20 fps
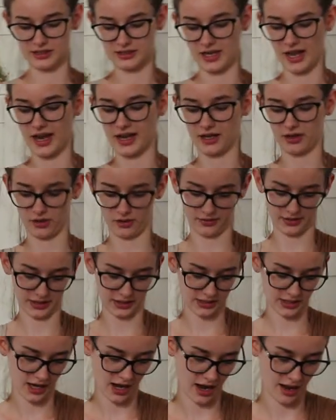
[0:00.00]
take it over the
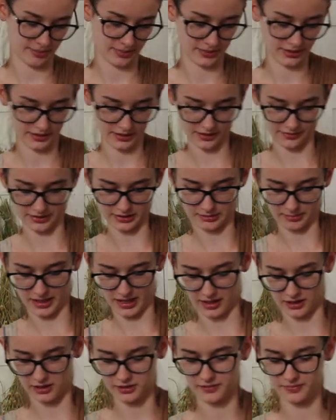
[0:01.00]
top of this
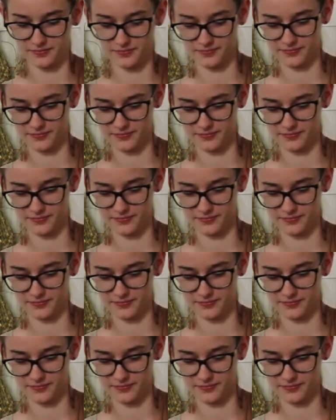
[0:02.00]
panel.